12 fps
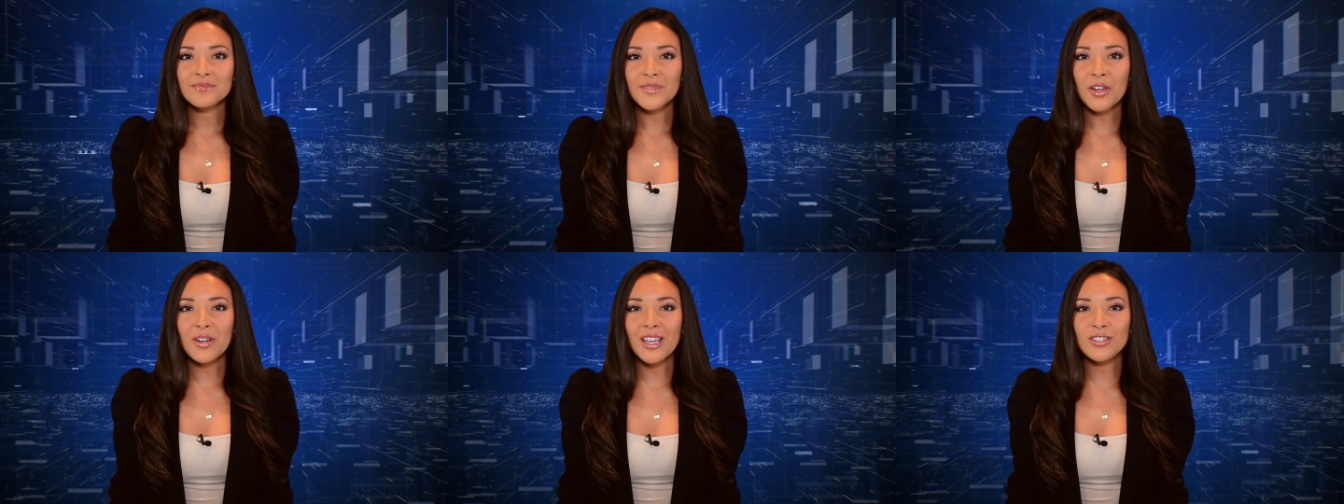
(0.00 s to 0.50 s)

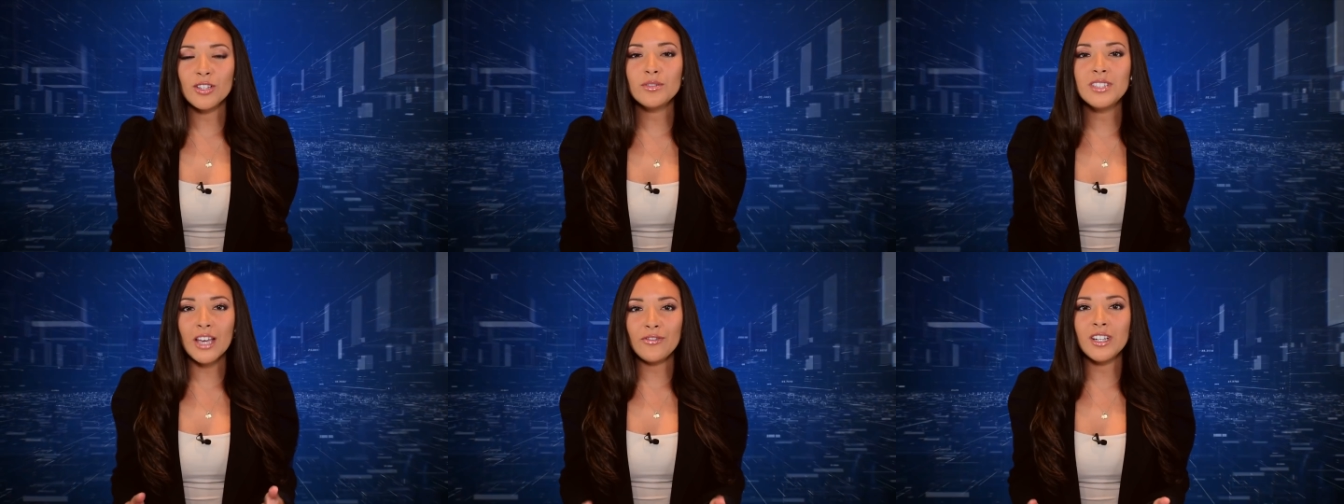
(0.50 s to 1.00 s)
Okay, so
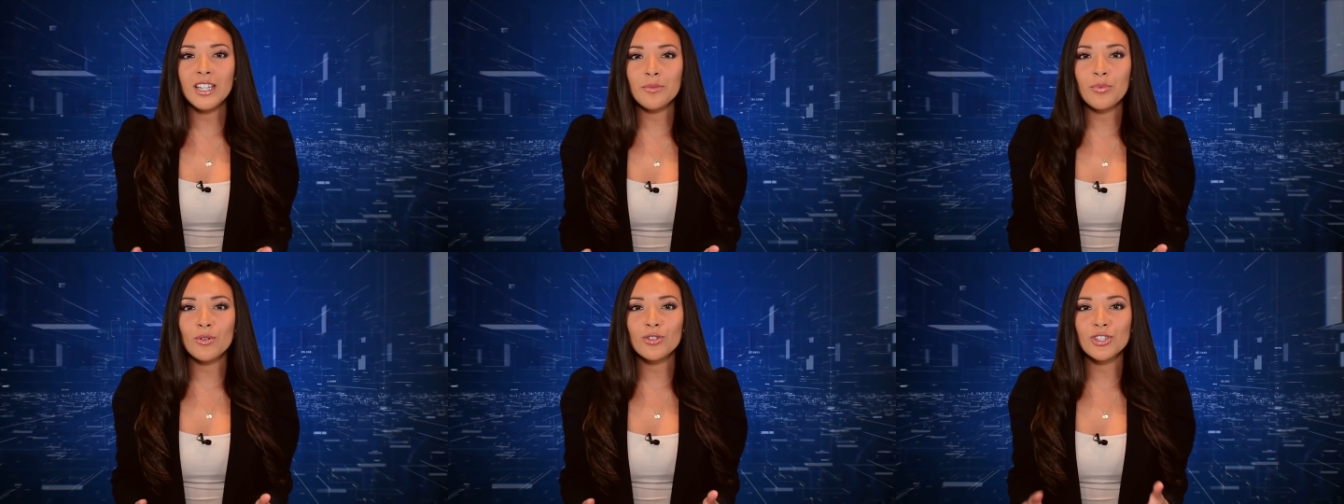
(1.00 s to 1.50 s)
definitely
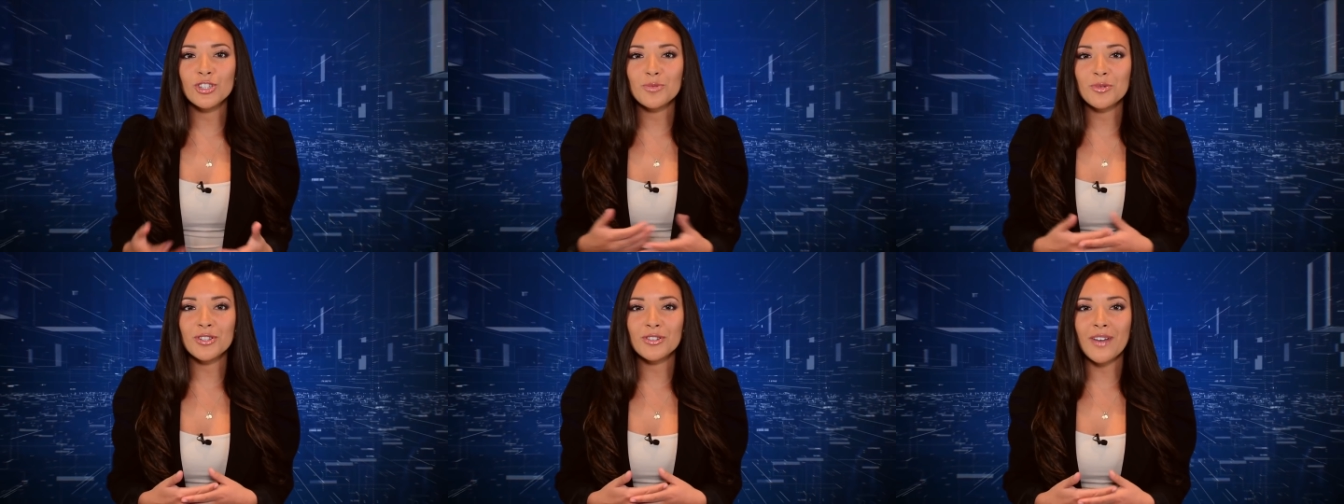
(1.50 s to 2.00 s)
important just
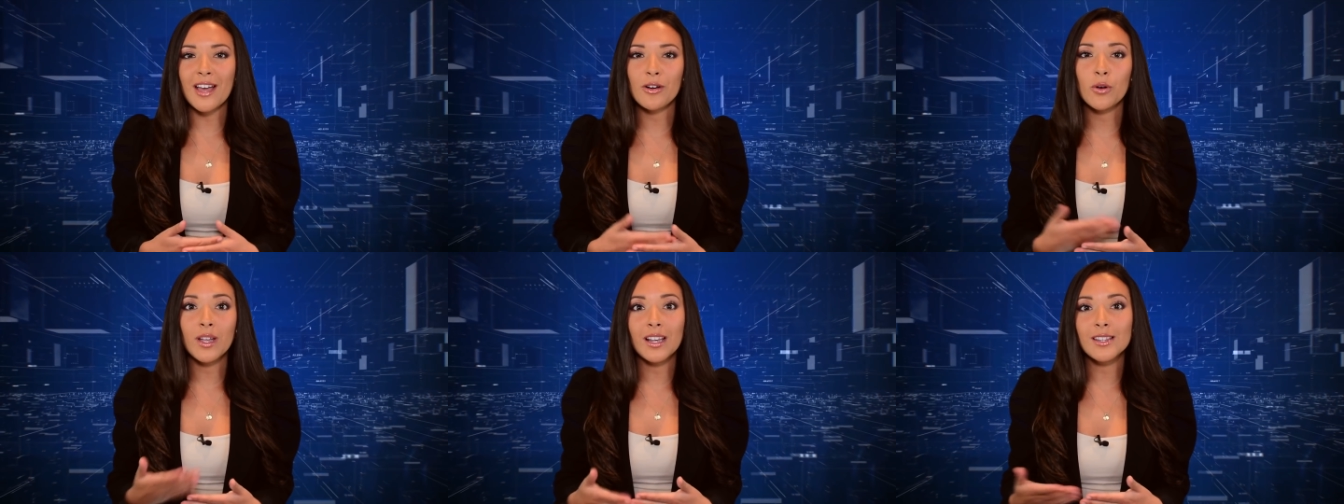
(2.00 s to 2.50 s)
because of how
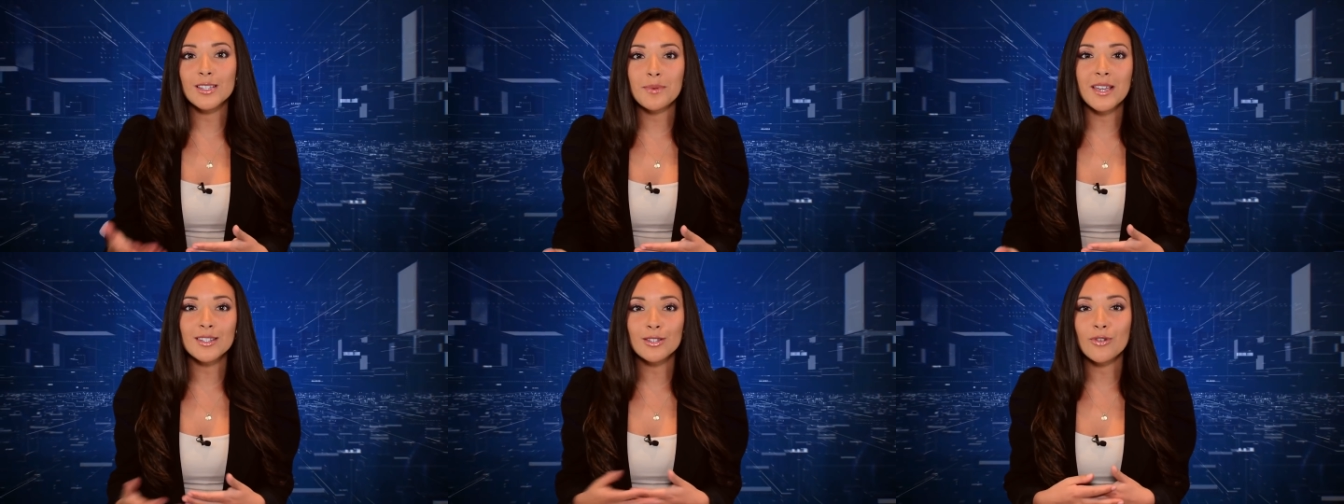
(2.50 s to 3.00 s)
quickly the
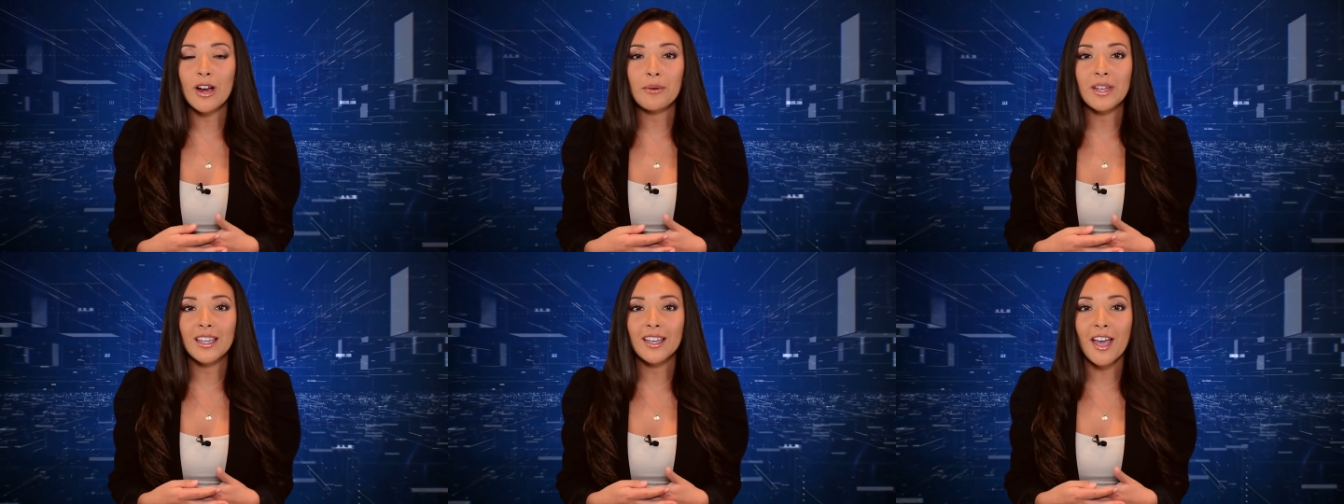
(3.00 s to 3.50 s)
space is
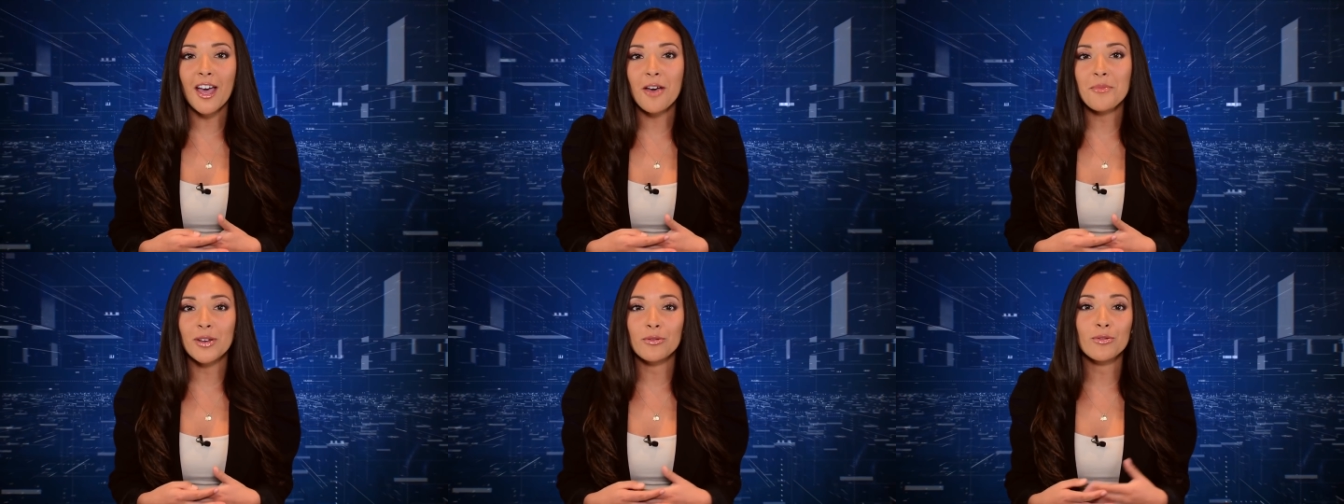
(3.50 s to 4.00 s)
growing
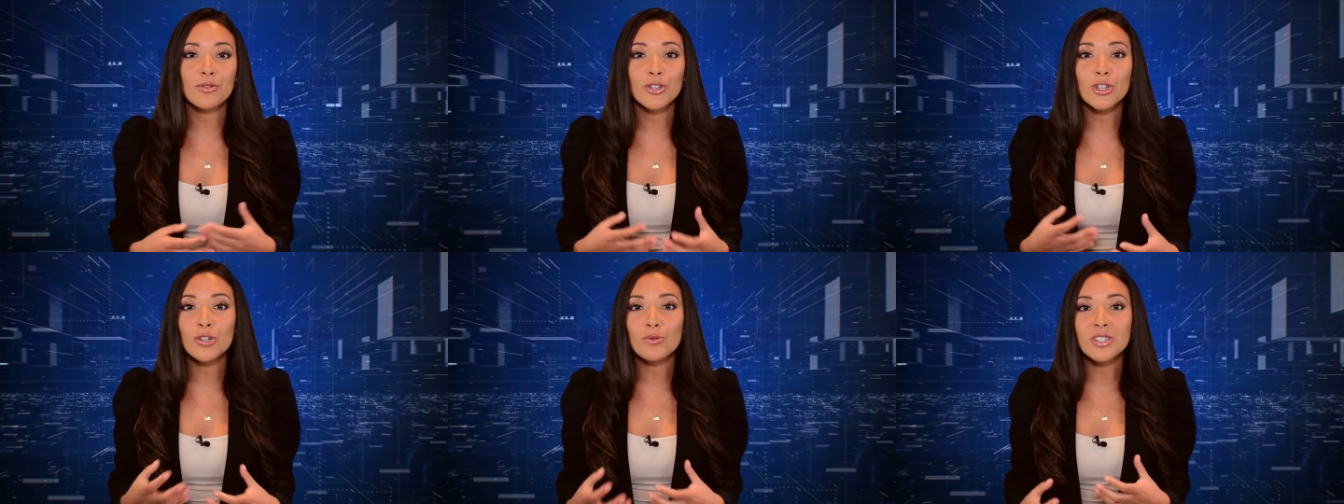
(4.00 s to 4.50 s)
um, and all the
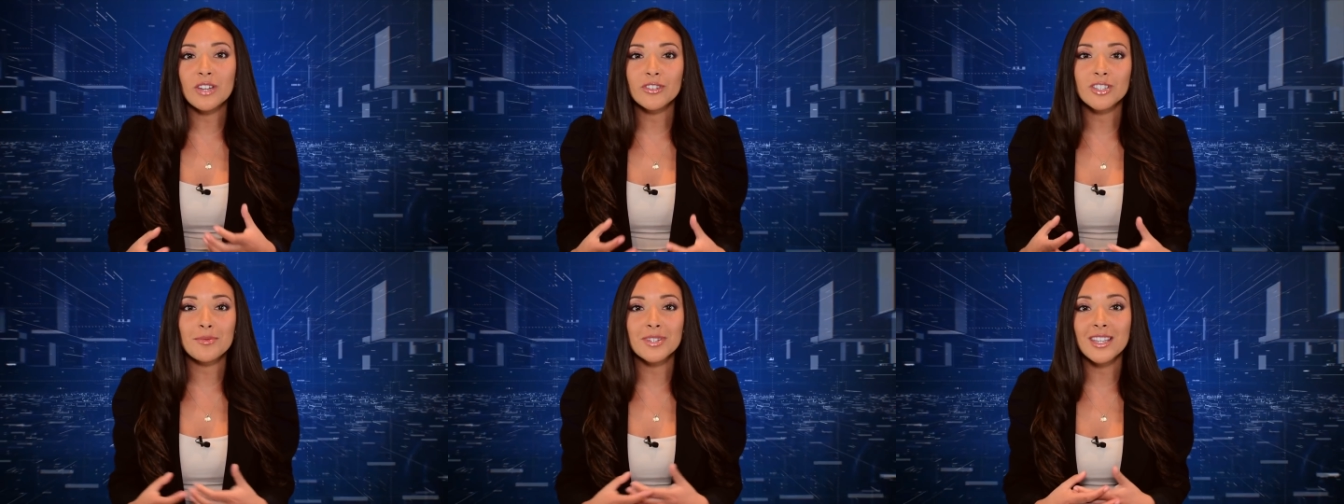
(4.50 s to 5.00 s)
new
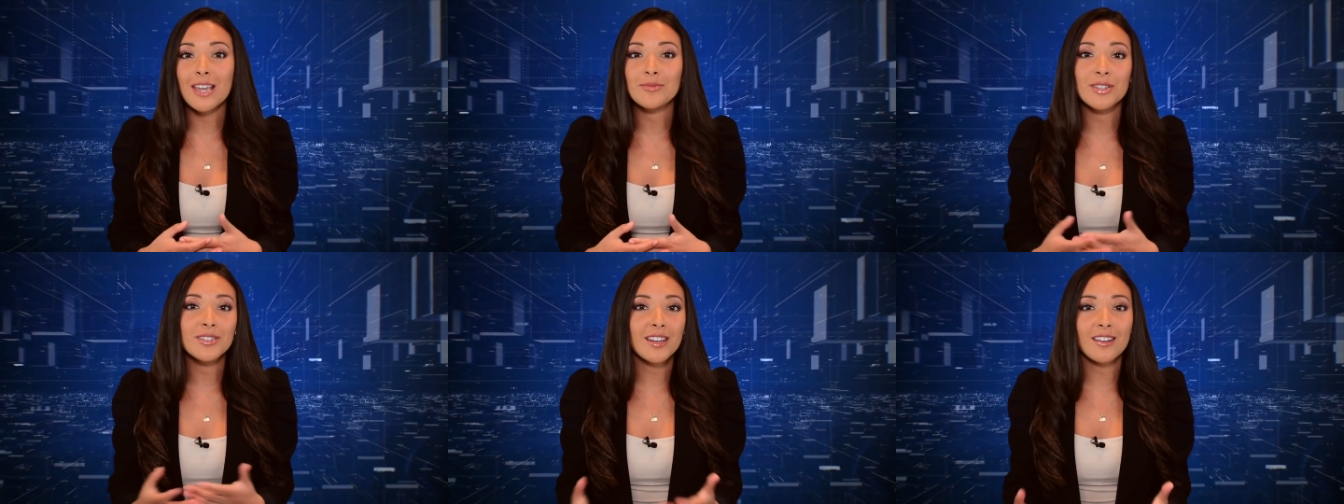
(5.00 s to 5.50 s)
different types of games
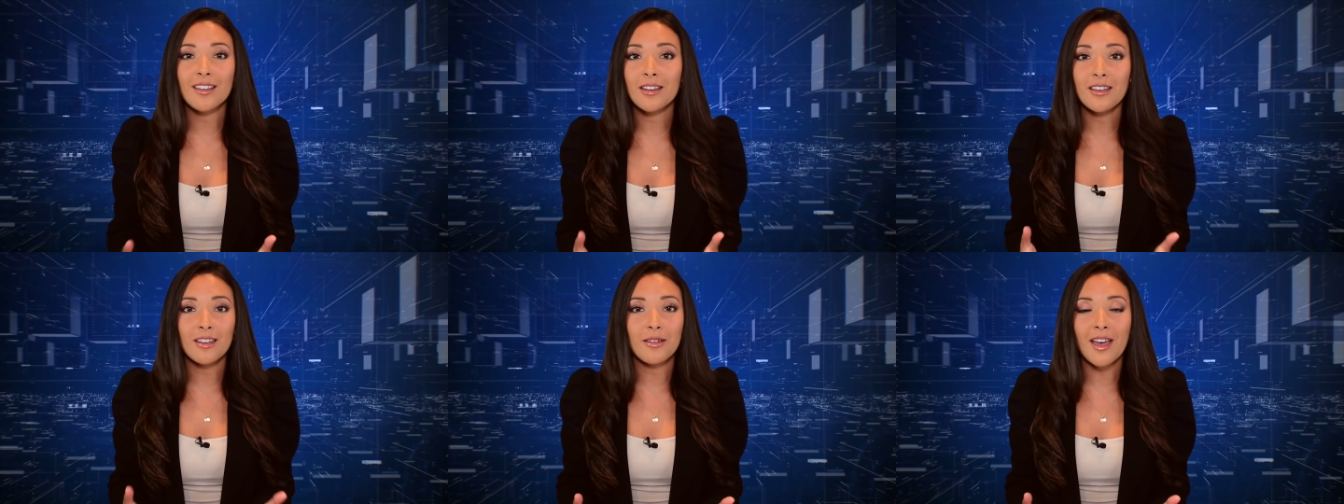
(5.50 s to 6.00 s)
that you said are going
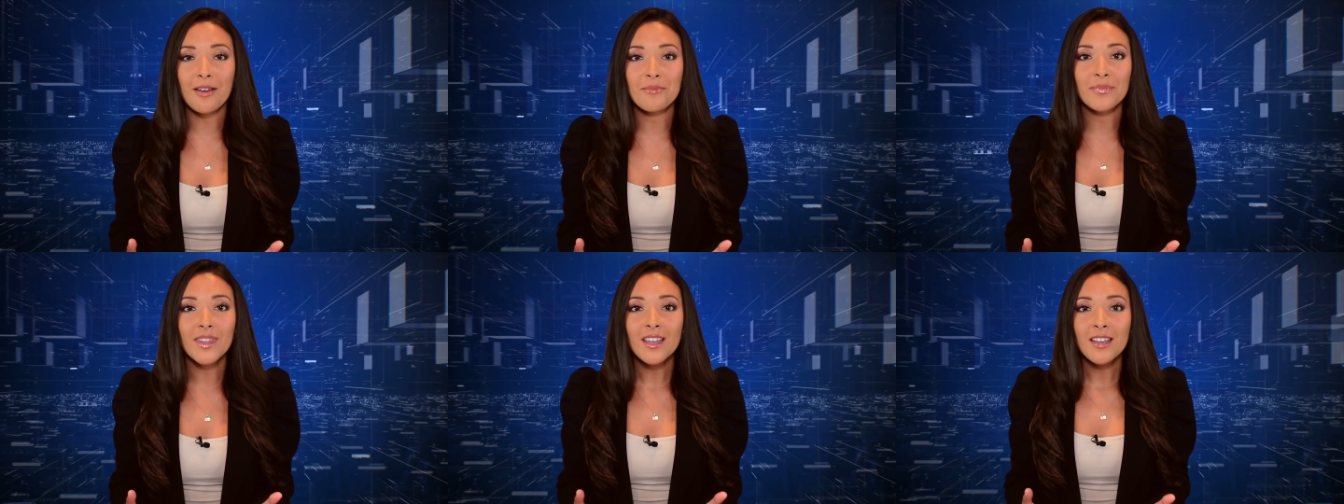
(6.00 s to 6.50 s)
to um,